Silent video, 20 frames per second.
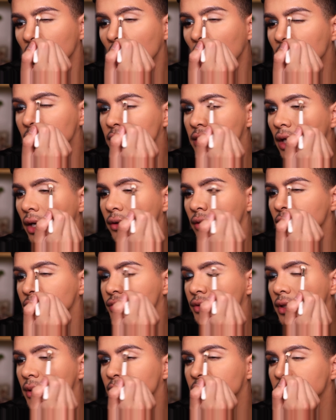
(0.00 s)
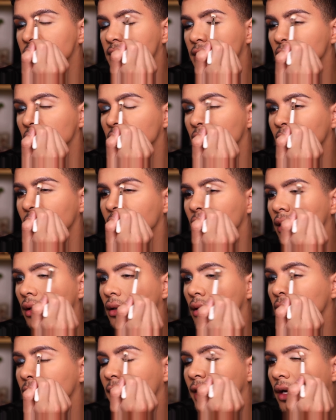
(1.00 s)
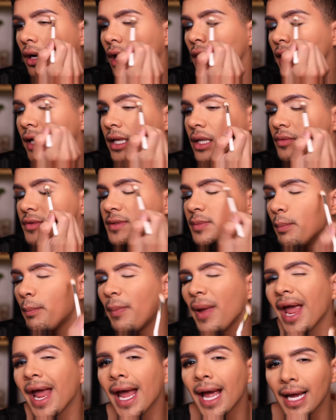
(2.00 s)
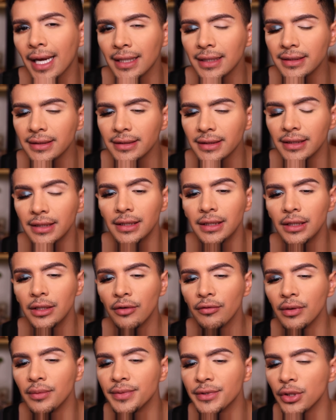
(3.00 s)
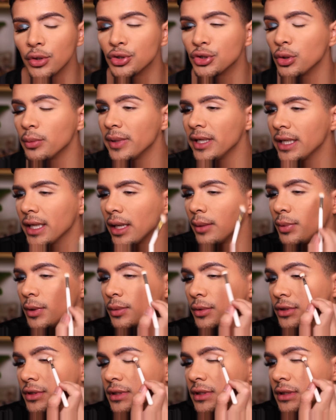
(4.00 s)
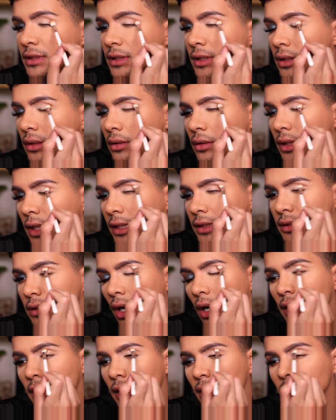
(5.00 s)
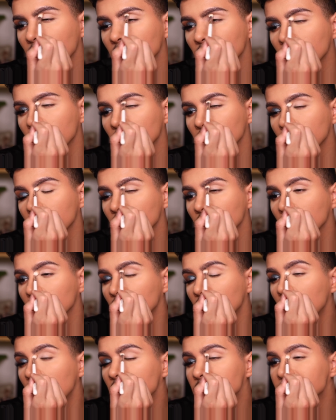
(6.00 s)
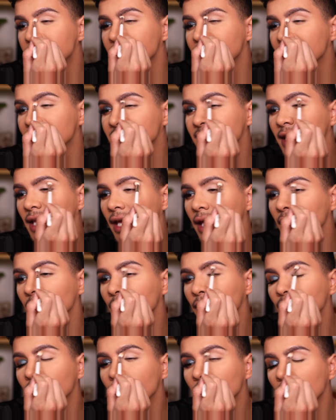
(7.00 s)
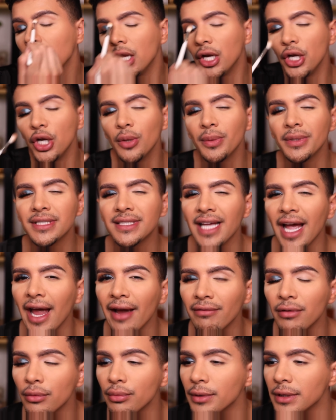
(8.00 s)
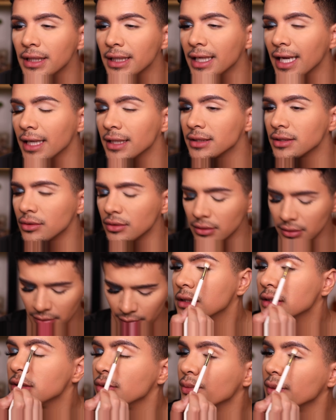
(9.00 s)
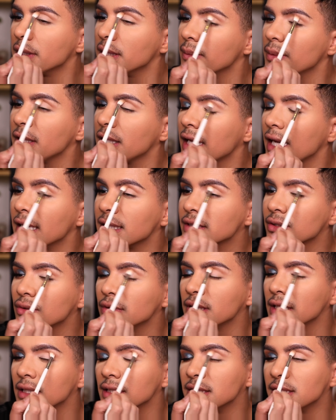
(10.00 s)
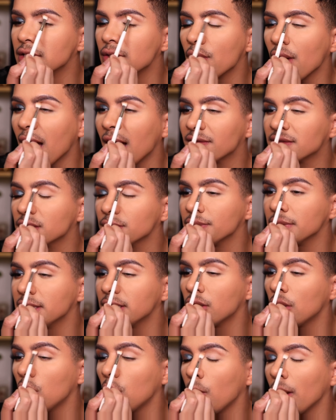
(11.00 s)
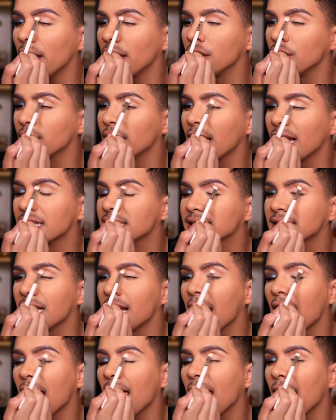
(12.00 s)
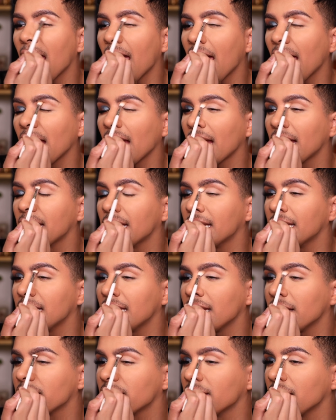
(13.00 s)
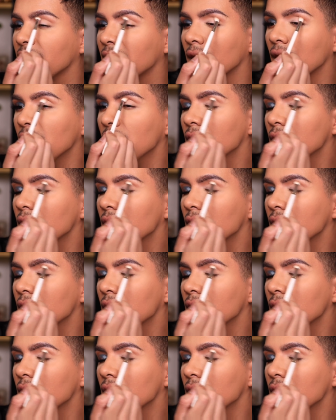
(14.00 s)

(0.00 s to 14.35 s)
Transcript: and Donald Trump still like, oh my God, he was banned from social media, and people are still like talking about him. I'm like, see, that's the thing. Nobody's ever really canceled. To really be canceled is you have to really go away and you can't say anything